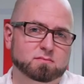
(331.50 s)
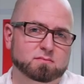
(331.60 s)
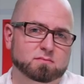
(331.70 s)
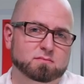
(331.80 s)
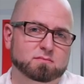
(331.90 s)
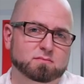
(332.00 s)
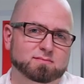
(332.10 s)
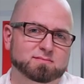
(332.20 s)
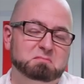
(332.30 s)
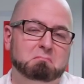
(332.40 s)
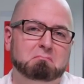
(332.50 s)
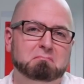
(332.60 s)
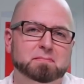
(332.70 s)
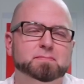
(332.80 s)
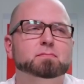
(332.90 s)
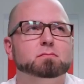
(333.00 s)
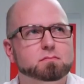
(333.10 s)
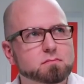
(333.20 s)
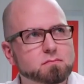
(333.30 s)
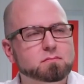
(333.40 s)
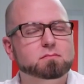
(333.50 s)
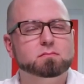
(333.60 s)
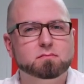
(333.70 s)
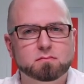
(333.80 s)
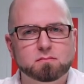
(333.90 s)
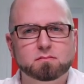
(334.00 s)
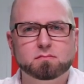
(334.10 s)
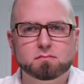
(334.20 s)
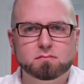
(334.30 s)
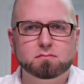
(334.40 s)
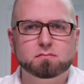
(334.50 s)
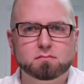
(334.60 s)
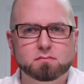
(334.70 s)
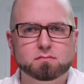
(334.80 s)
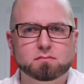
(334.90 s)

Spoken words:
No words are spoken by the person on screen.